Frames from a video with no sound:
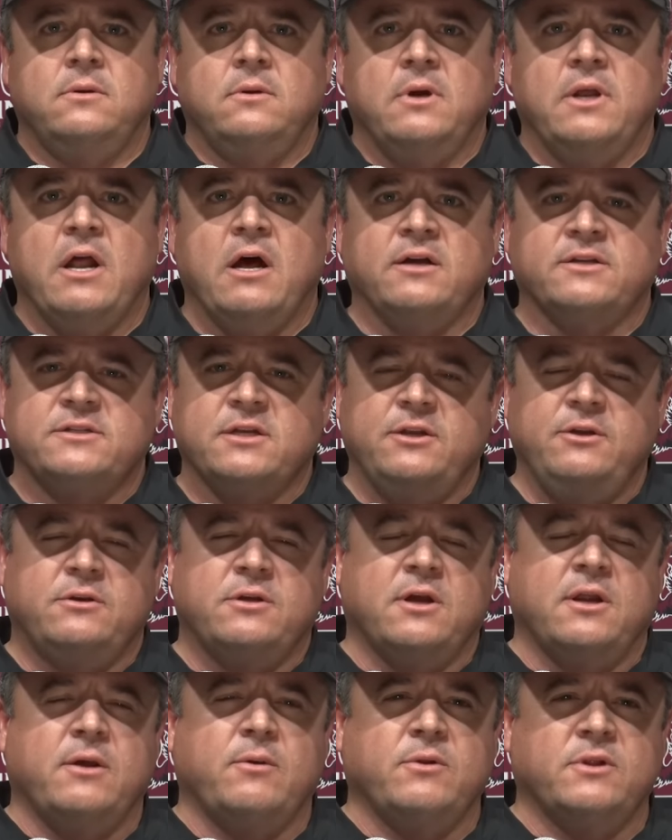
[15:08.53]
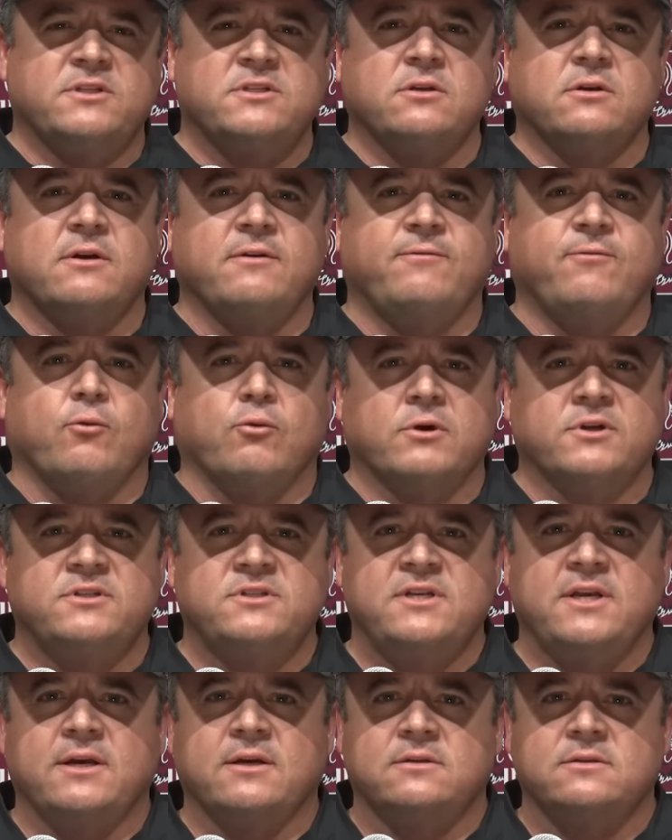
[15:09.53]
And all of a sudden you turn on, well, let's look at
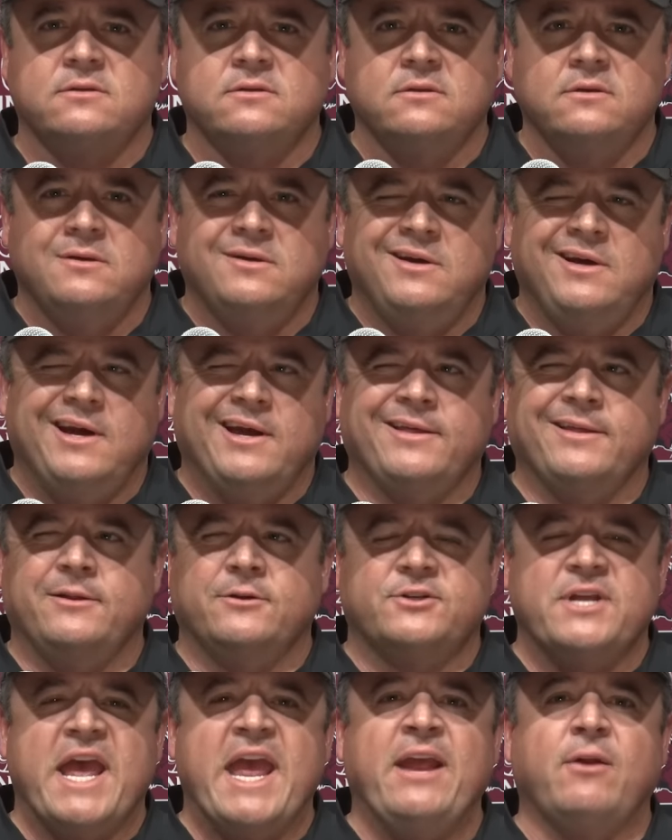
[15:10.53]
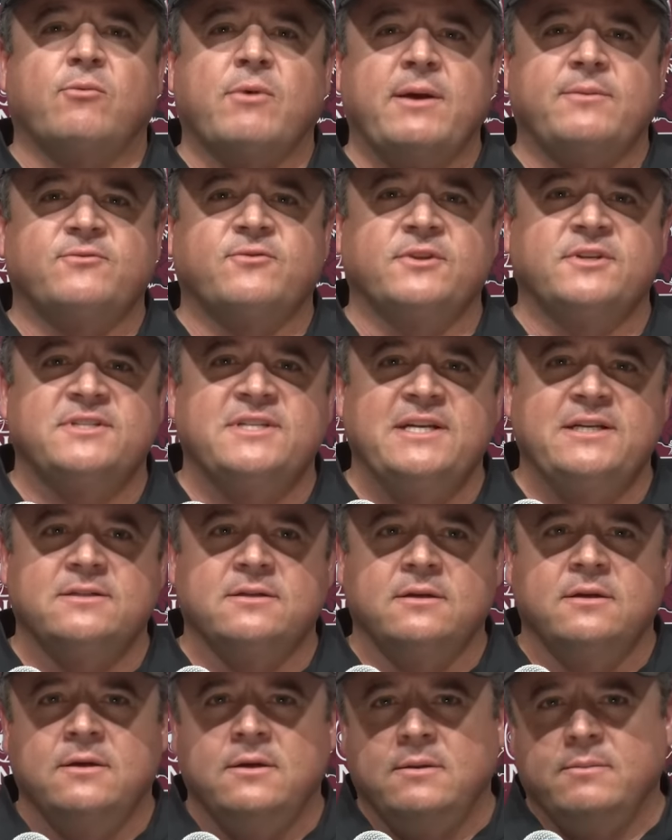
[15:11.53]
4-6. I think there's 8 reps for the
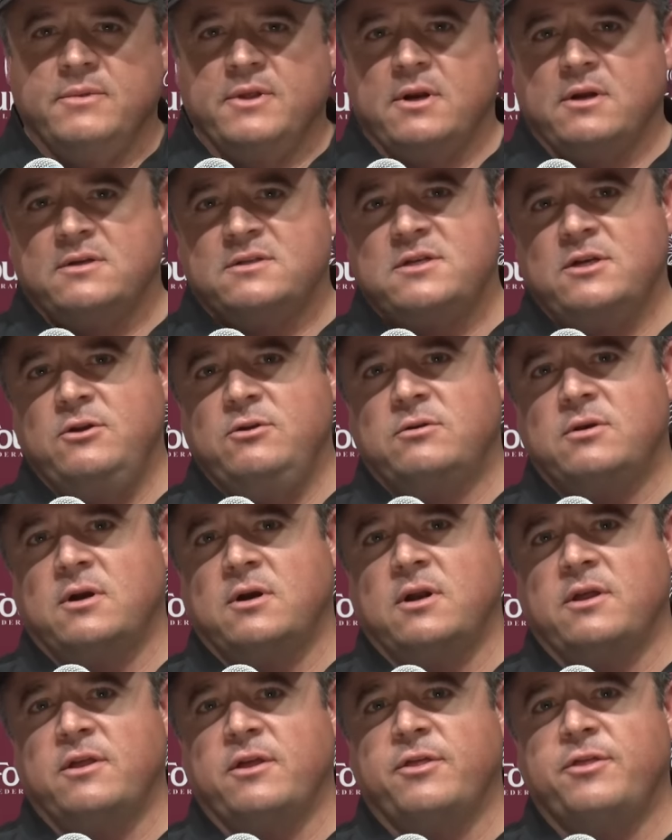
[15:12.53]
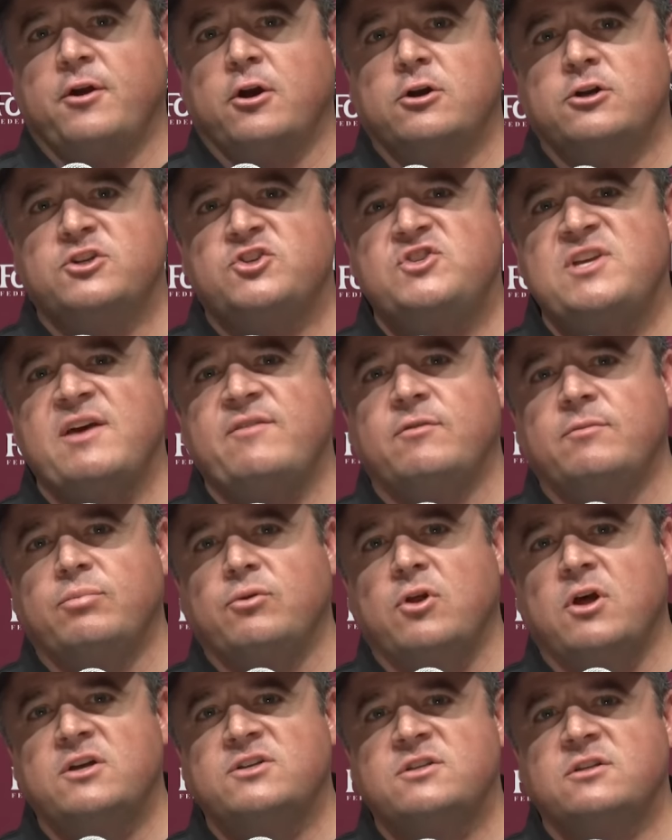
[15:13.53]
season. But then all of a sudden you turn on the third and 7
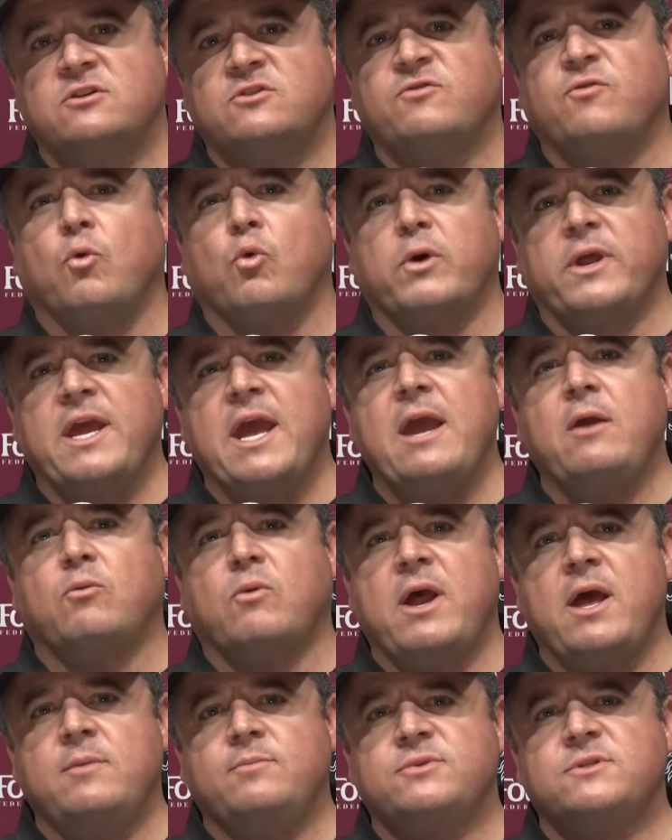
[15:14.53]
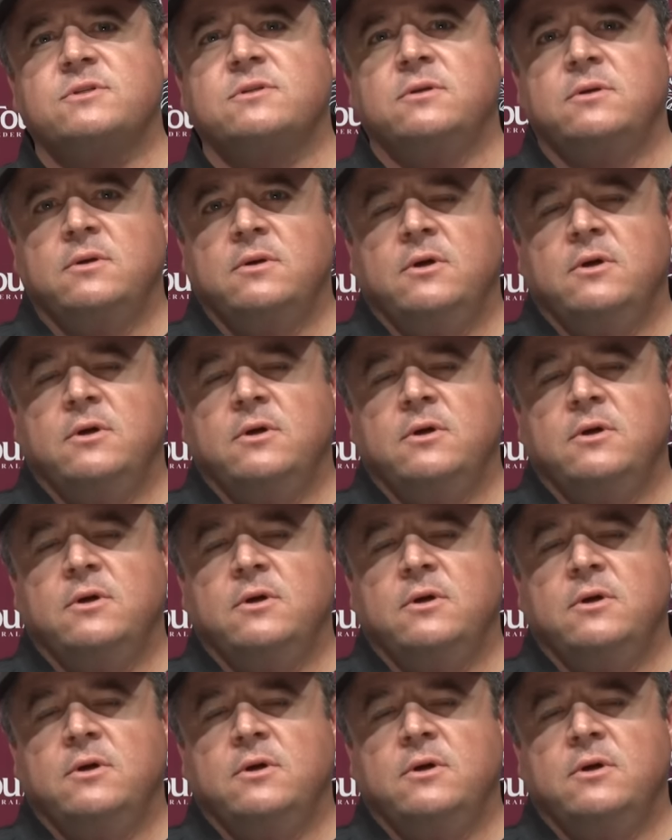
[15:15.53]
plus, and there's 48 reps.